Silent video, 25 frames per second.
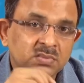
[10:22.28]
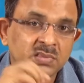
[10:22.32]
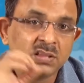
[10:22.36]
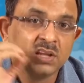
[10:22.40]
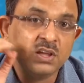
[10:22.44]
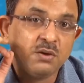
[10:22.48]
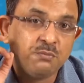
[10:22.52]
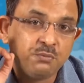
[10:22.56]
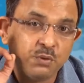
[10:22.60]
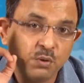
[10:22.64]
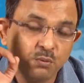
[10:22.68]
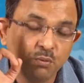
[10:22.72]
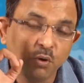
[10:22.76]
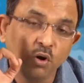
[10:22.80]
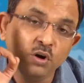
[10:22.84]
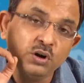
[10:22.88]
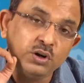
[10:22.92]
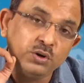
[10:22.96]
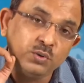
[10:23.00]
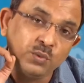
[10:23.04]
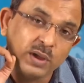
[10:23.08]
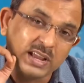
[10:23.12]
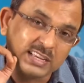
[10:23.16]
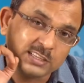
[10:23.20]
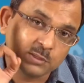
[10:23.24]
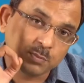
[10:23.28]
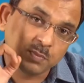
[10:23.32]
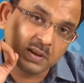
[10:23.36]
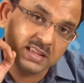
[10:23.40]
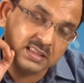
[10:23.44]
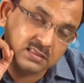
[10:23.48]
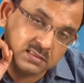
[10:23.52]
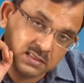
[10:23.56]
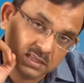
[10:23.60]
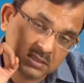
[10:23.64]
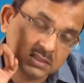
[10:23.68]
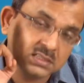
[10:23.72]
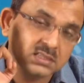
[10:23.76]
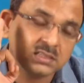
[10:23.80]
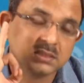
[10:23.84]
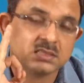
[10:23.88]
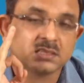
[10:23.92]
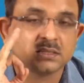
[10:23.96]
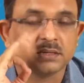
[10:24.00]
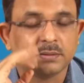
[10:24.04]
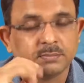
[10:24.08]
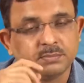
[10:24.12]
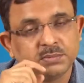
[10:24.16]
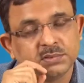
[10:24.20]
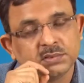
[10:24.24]
if you want to explain this
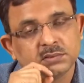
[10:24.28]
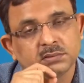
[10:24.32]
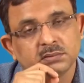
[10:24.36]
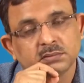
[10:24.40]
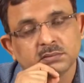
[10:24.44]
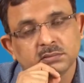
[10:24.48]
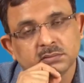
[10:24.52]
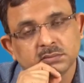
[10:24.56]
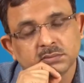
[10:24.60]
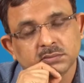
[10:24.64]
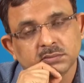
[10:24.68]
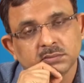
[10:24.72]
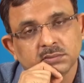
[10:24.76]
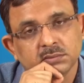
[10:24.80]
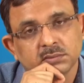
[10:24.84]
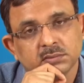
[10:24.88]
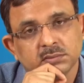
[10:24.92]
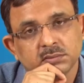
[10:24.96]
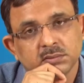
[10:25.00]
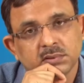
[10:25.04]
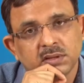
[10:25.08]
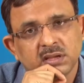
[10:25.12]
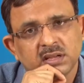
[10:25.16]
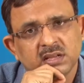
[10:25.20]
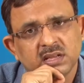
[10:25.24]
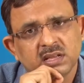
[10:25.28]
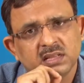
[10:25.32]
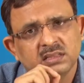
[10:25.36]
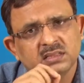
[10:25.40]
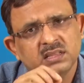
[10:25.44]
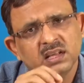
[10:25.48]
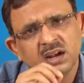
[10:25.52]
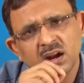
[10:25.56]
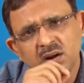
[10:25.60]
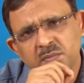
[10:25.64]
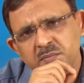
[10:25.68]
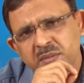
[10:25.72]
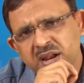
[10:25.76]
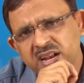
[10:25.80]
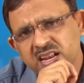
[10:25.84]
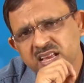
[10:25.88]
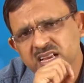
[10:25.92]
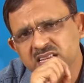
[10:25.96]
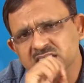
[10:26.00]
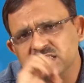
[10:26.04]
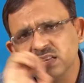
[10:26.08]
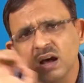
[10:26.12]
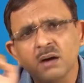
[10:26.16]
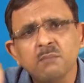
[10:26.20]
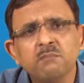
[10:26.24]
concept, there are many
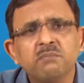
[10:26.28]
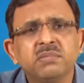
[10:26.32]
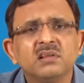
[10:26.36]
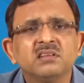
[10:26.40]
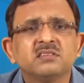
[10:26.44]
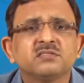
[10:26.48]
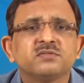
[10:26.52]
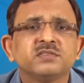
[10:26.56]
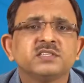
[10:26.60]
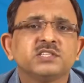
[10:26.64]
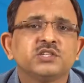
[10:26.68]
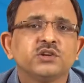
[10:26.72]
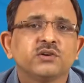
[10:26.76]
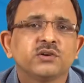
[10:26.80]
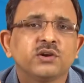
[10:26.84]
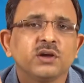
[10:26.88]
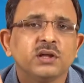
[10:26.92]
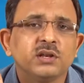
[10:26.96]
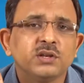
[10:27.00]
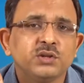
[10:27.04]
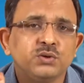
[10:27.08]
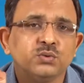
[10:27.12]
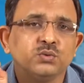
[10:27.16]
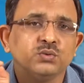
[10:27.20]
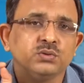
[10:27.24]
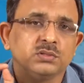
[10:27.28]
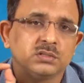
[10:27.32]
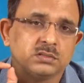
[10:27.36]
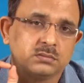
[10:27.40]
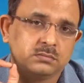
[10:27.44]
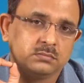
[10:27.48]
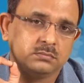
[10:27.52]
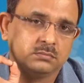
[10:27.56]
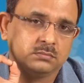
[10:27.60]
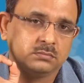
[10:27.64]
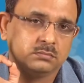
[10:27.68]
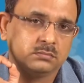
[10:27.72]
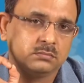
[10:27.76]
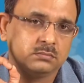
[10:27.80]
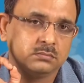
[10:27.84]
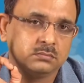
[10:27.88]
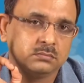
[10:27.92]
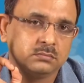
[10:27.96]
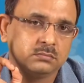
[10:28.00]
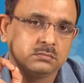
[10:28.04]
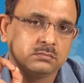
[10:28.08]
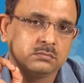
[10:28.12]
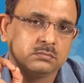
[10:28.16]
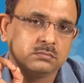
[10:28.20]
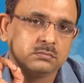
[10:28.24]
examples which you can use.
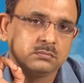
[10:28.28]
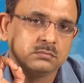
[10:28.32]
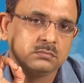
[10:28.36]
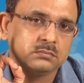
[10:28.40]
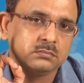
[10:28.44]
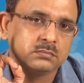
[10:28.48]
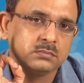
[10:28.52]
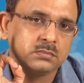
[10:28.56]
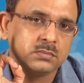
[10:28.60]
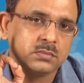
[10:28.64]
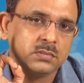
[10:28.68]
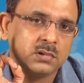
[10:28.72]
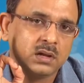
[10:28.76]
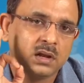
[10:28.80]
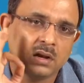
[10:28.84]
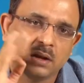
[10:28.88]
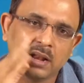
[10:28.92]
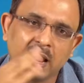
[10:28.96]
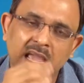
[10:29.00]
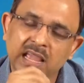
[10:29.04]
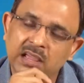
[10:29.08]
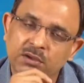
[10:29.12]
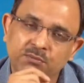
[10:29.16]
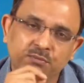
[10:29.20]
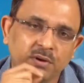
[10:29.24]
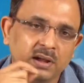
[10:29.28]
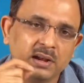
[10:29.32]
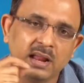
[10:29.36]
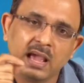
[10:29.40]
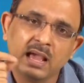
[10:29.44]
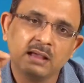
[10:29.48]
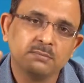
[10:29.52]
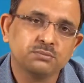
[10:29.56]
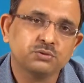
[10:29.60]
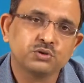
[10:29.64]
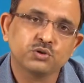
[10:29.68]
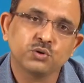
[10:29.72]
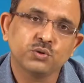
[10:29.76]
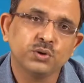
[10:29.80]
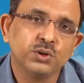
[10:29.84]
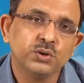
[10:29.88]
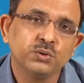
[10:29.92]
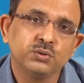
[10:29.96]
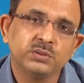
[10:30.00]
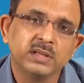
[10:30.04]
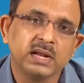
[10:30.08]
Like one I have shown you,